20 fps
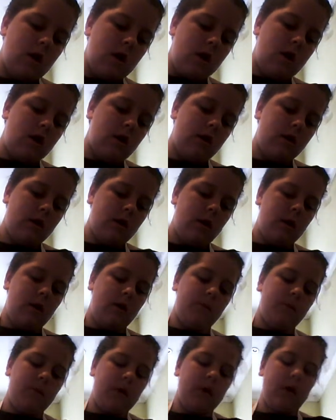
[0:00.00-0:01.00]
And then
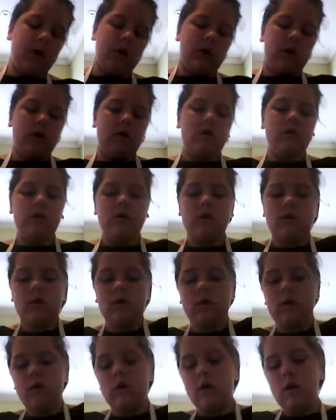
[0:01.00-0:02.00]
we're going to
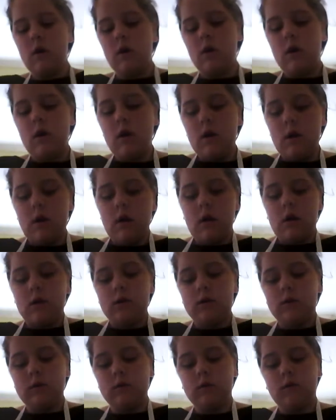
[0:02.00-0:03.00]

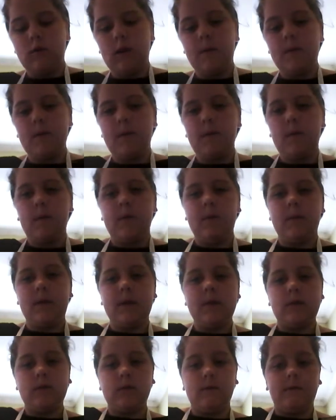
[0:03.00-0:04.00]
scrape up all the
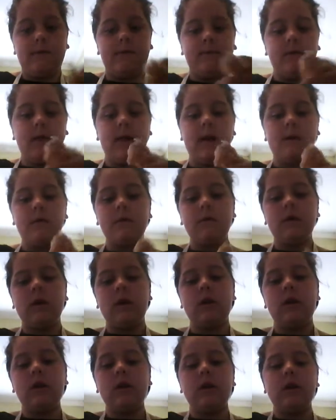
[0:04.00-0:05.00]
bits of flour
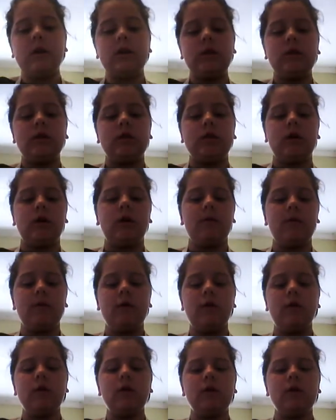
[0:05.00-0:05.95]
and stick them on.